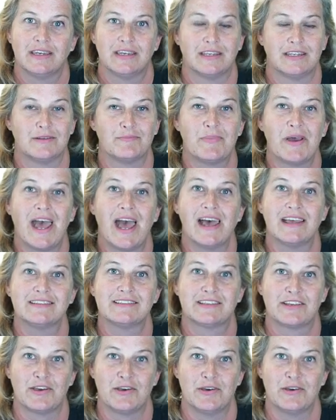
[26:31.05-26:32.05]
and the
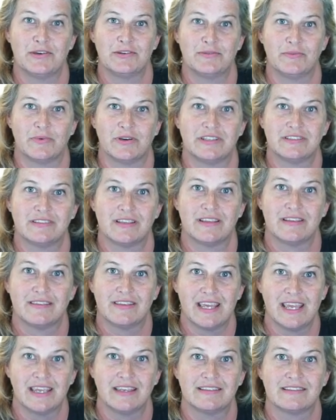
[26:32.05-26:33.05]
passcode was
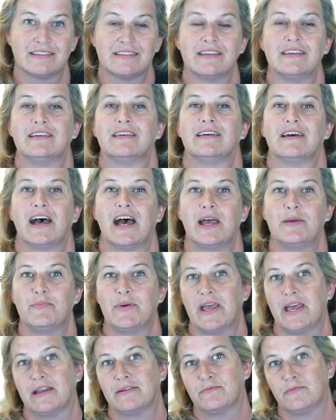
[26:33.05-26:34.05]
thanks
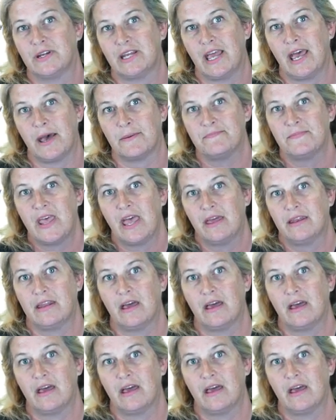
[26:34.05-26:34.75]
iPad rehab.